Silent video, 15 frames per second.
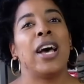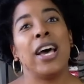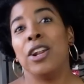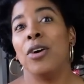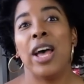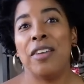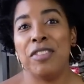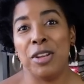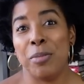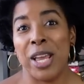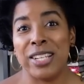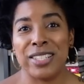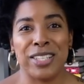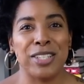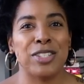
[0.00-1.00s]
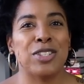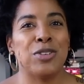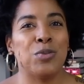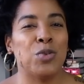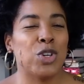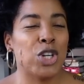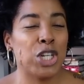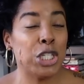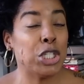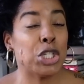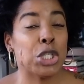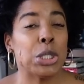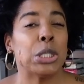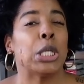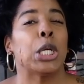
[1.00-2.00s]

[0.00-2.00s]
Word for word: I don't have any baskets, so we're gonna just